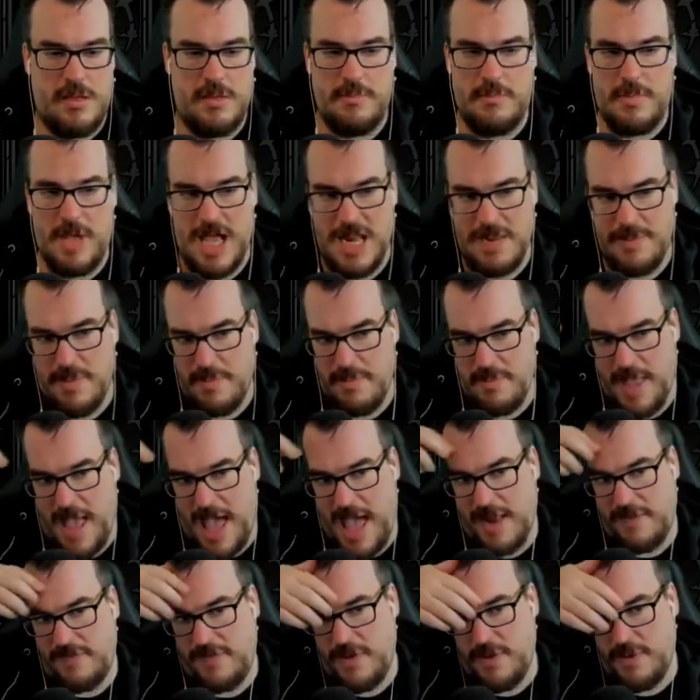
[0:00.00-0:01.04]
Might have been
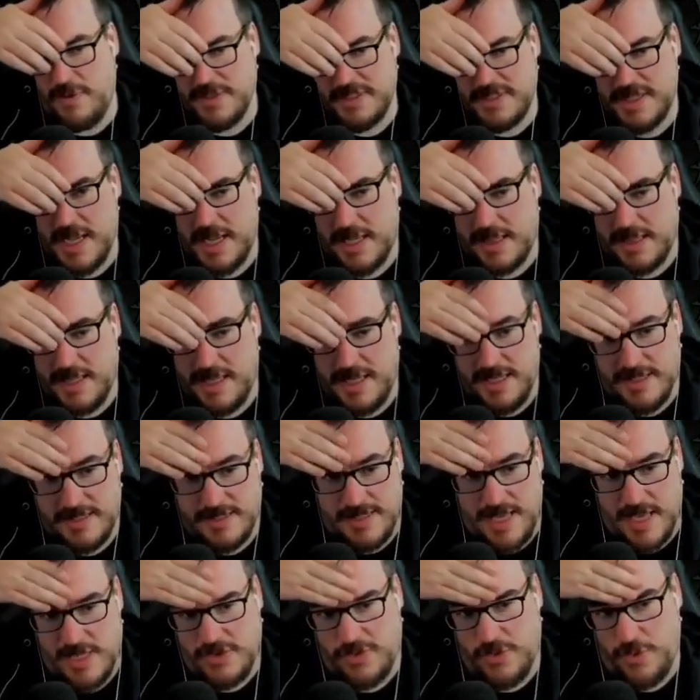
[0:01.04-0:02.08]
bad if there was like the
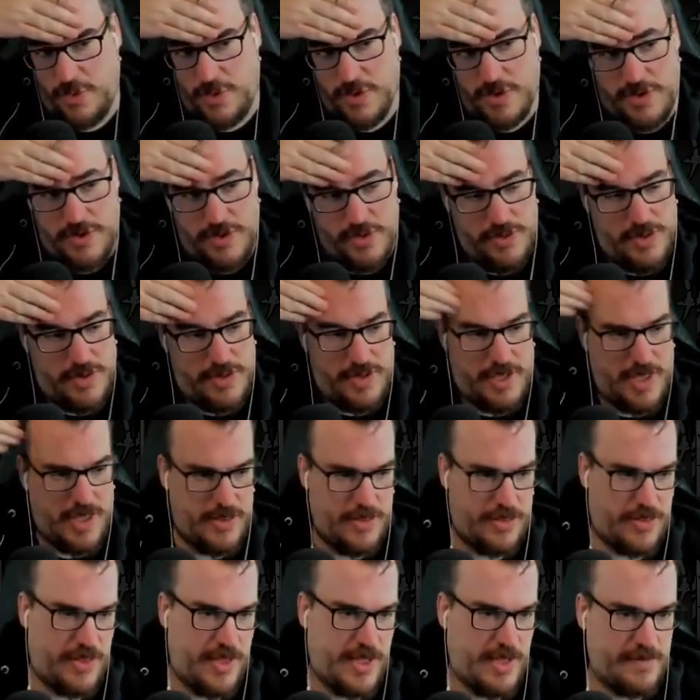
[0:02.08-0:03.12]
centaur dude or the
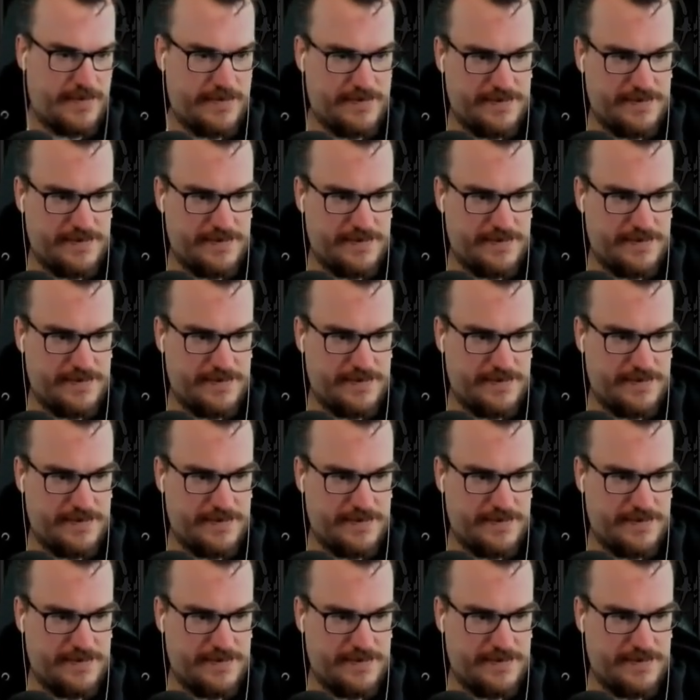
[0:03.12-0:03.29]
other thing.